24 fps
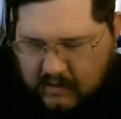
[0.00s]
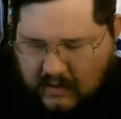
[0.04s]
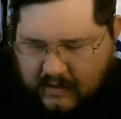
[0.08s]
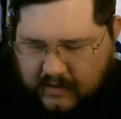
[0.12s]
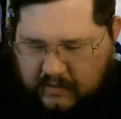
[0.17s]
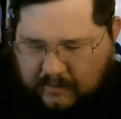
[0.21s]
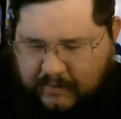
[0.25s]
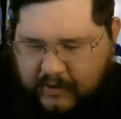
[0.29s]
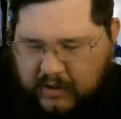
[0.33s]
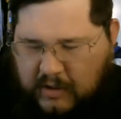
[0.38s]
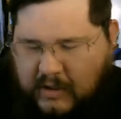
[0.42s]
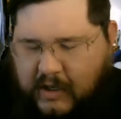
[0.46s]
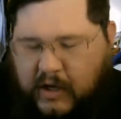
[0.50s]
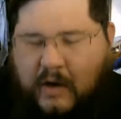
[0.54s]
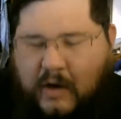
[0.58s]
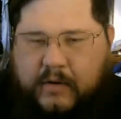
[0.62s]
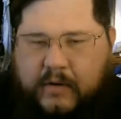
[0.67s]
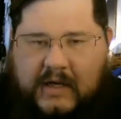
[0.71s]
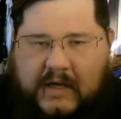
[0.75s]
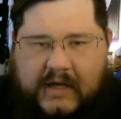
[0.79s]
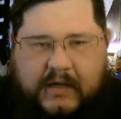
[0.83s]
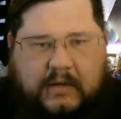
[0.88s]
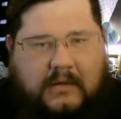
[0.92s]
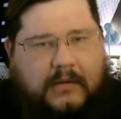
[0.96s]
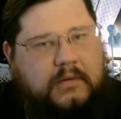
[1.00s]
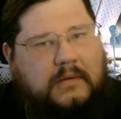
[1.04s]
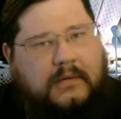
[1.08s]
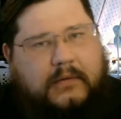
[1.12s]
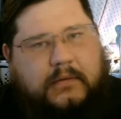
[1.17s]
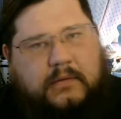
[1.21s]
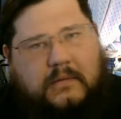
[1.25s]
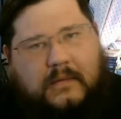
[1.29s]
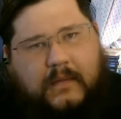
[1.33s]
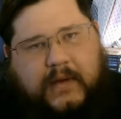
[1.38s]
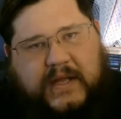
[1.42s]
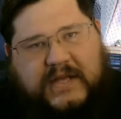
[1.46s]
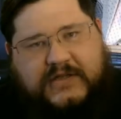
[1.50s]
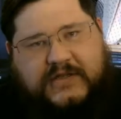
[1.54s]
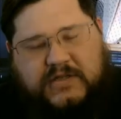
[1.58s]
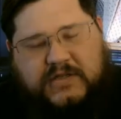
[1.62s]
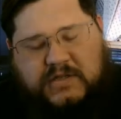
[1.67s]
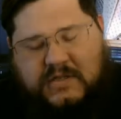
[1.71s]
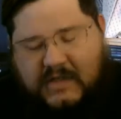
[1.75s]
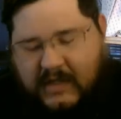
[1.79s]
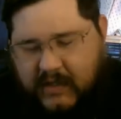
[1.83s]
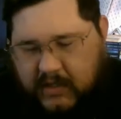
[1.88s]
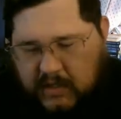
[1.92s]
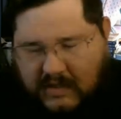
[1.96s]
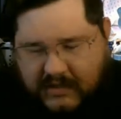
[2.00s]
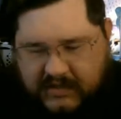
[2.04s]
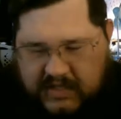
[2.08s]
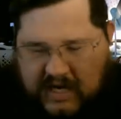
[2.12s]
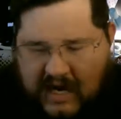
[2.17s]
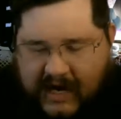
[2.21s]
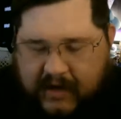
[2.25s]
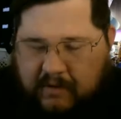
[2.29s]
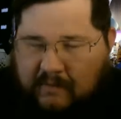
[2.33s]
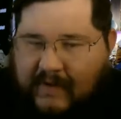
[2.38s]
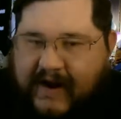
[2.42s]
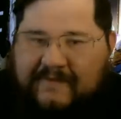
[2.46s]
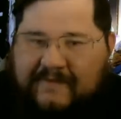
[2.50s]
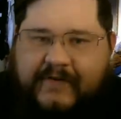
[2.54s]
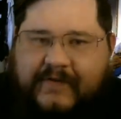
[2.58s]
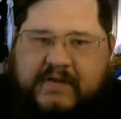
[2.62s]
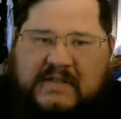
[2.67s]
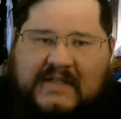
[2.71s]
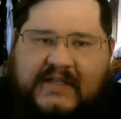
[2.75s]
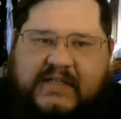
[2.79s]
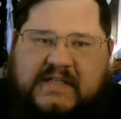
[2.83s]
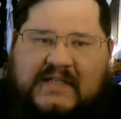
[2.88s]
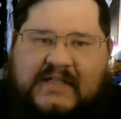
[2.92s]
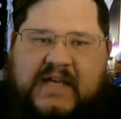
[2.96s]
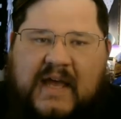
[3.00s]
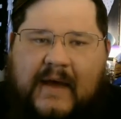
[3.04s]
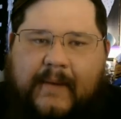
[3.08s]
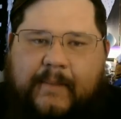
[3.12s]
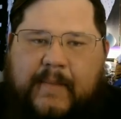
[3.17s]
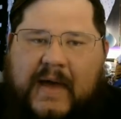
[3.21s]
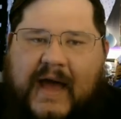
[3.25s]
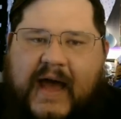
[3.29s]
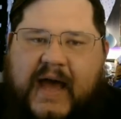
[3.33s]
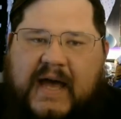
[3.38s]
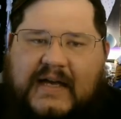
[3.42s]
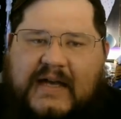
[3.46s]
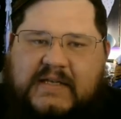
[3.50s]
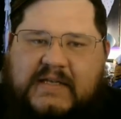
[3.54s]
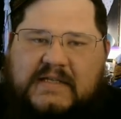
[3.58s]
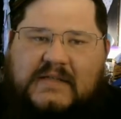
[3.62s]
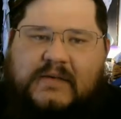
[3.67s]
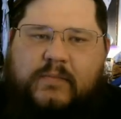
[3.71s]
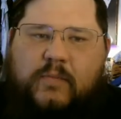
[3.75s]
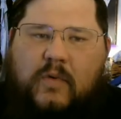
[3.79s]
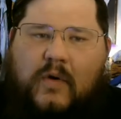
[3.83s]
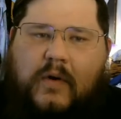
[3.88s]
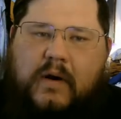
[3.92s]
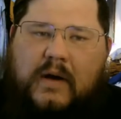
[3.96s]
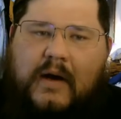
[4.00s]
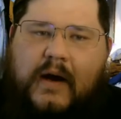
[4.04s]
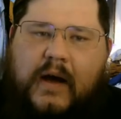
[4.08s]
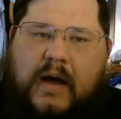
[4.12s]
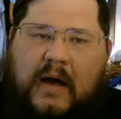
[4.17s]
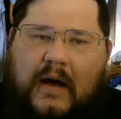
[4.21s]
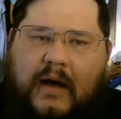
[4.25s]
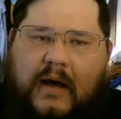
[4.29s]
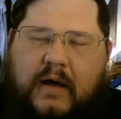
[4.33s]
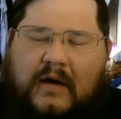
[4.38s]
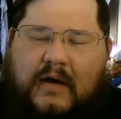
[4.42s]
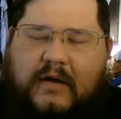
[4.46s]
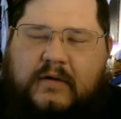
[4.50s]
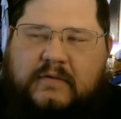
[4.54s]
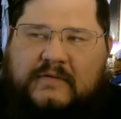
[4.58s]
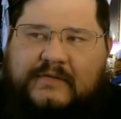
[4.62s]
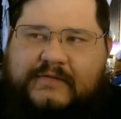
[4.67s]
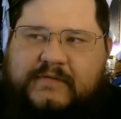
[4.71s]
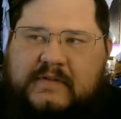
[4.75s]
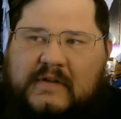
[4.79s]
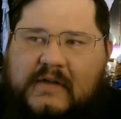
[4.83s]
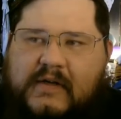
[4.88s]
the book Odin, which kind of references him as more of